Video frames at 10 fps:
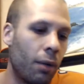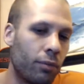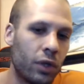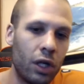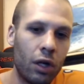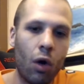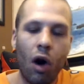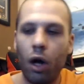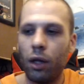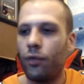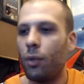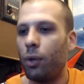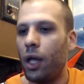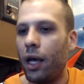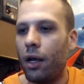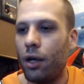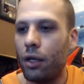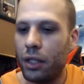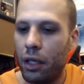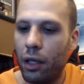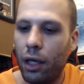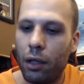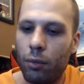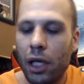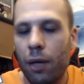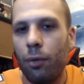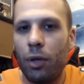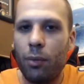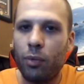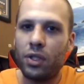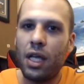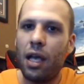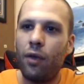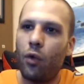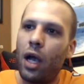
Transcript: you know, all of the players and keeping people safe.